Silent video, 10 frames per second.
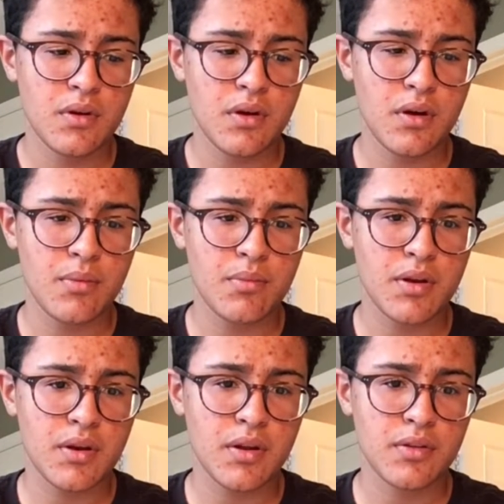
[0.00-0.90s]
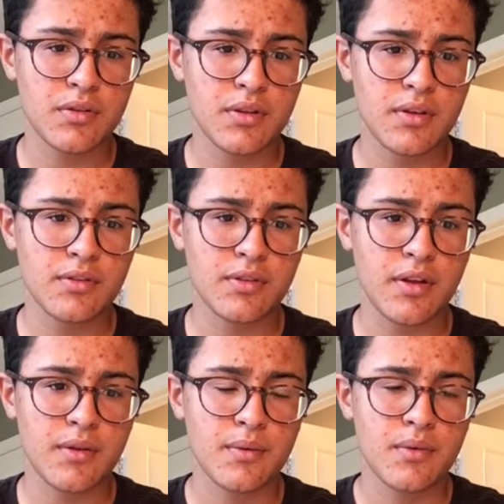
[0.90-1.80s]
And another thing is
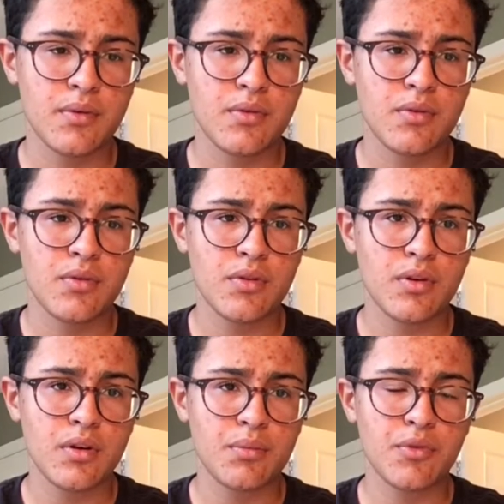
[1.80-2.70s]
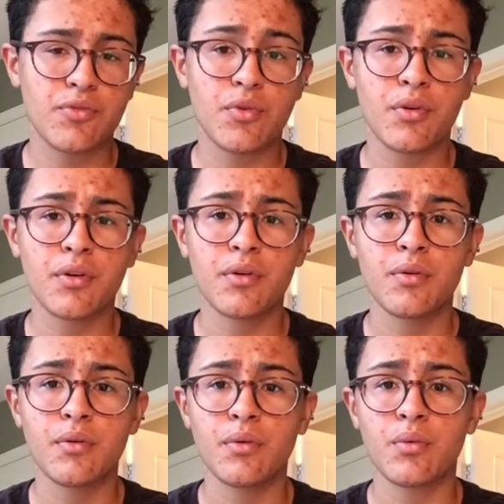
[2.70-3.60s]
that before,
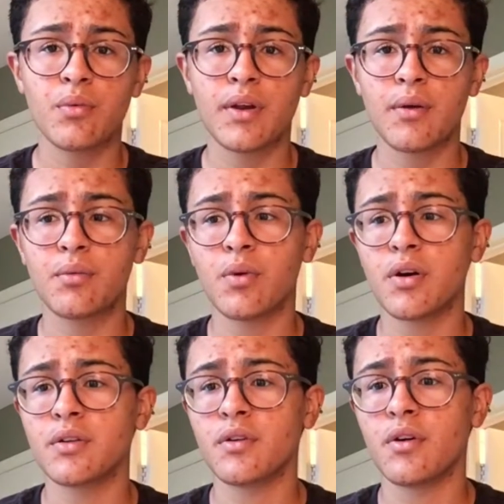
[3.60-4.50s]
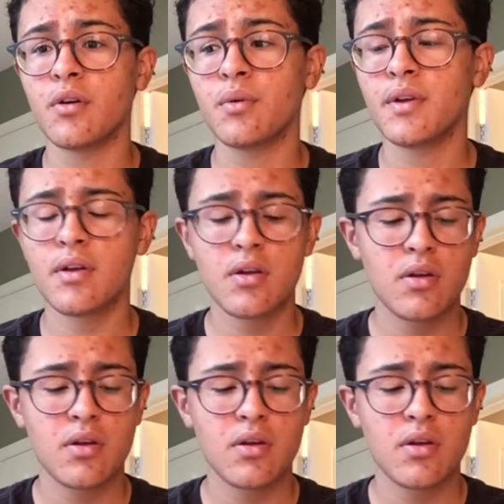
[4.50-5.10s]
when I would walk in the hallway,